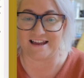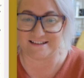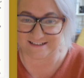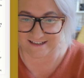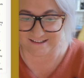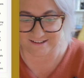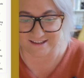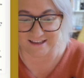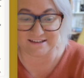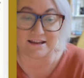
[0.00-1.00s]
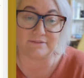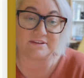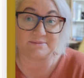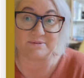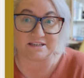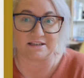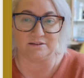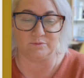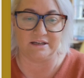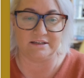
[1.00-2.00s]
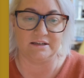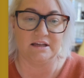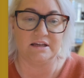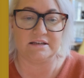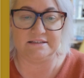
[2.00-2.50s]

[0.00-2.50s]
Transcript: idea. Okay, now this particular one